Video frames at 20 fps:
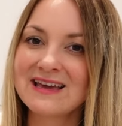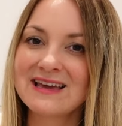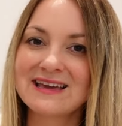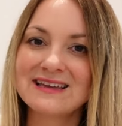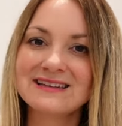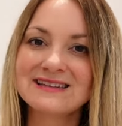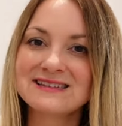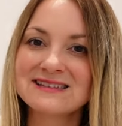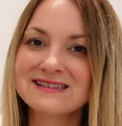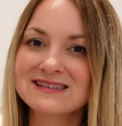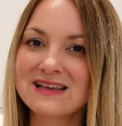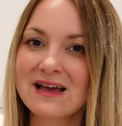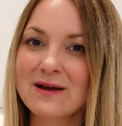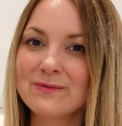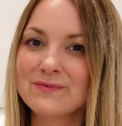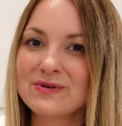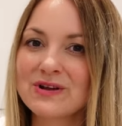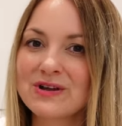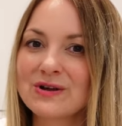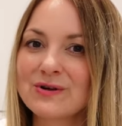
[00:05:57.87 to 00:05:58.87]
In the
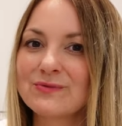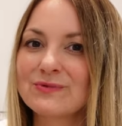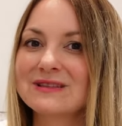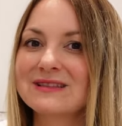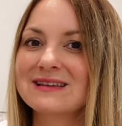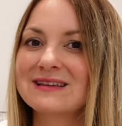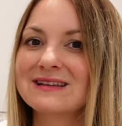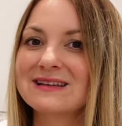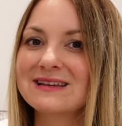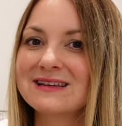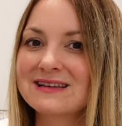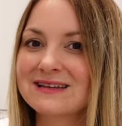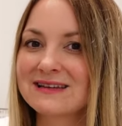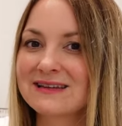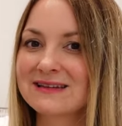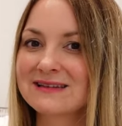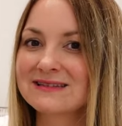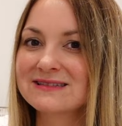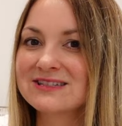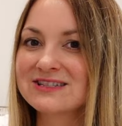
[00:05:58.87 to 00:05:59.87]
summer with the
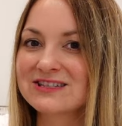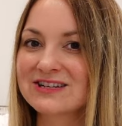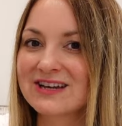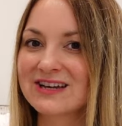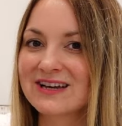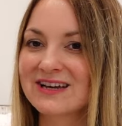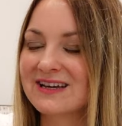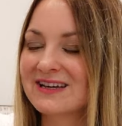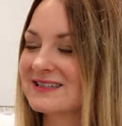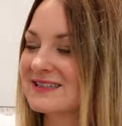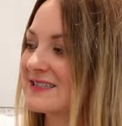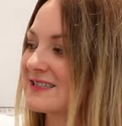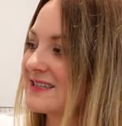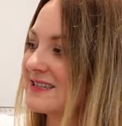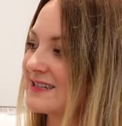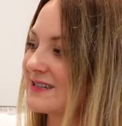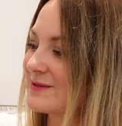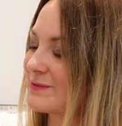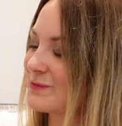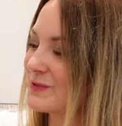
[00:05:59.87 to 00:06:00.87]
linen shirt,
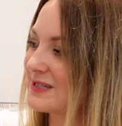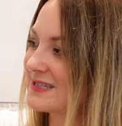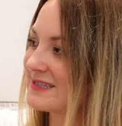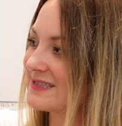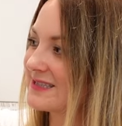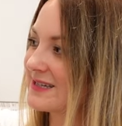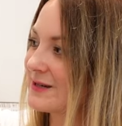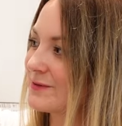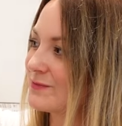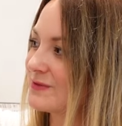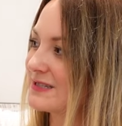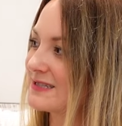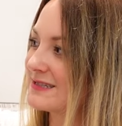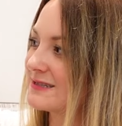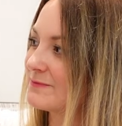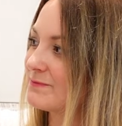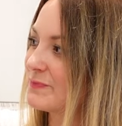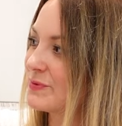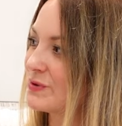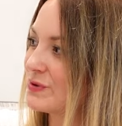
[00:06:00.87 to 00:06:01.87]
in the winter with
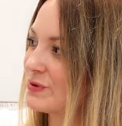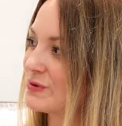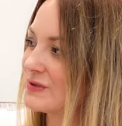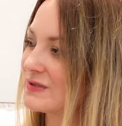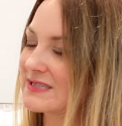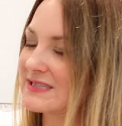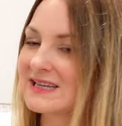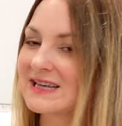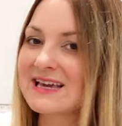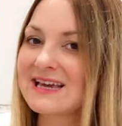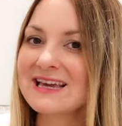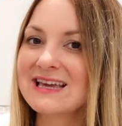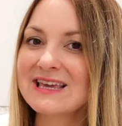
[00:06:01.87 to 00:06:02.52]
boots,